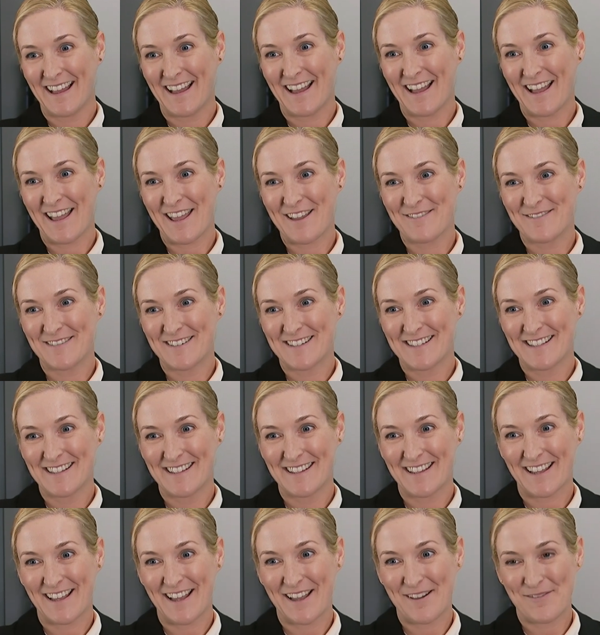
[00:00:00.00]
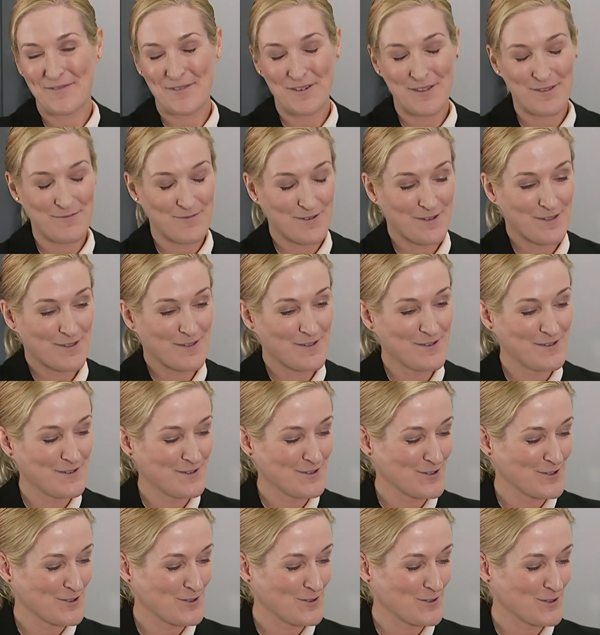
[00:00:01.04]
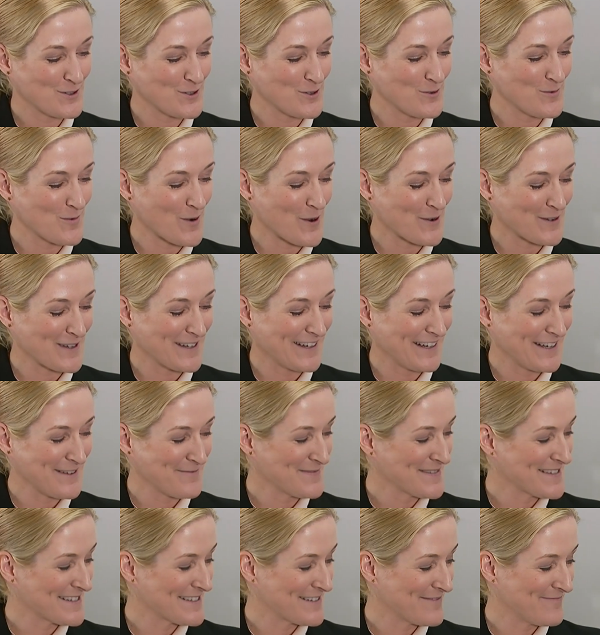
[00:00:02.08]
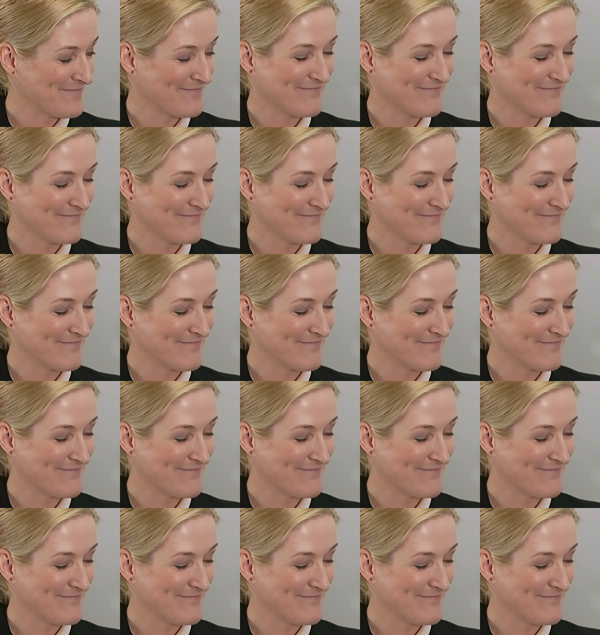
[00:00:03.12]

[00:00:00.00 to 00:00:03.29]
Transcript: uh, effort with, with two, two broken limbs